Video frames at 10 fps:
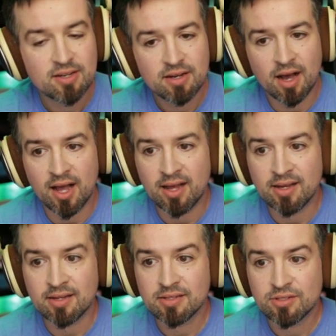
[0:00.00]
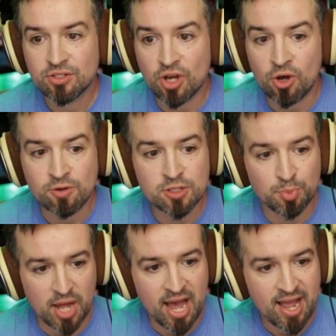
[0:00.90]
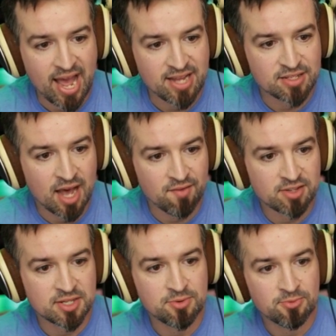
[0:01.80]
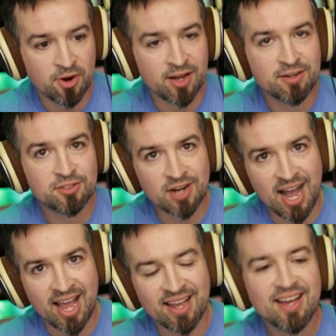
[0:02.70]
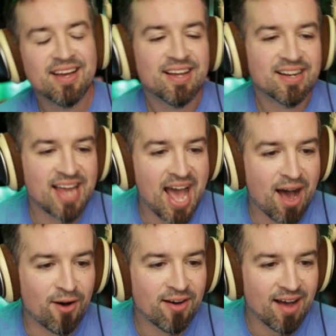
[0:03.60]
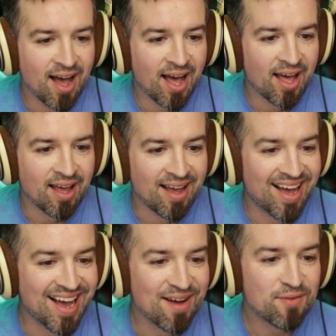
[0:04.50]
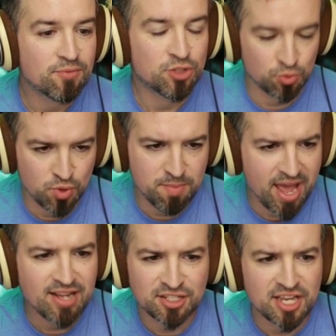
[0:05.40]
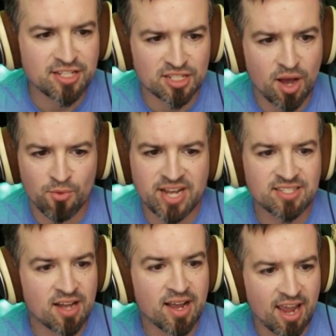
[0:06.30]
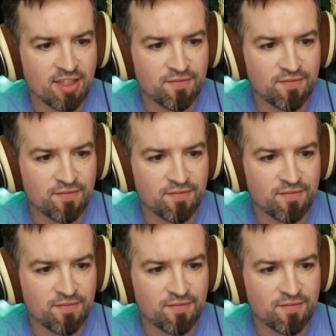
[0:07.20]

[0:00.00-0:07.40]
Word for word: Uh, so supply has obviously run dry. Now, uh, we may see a restock in the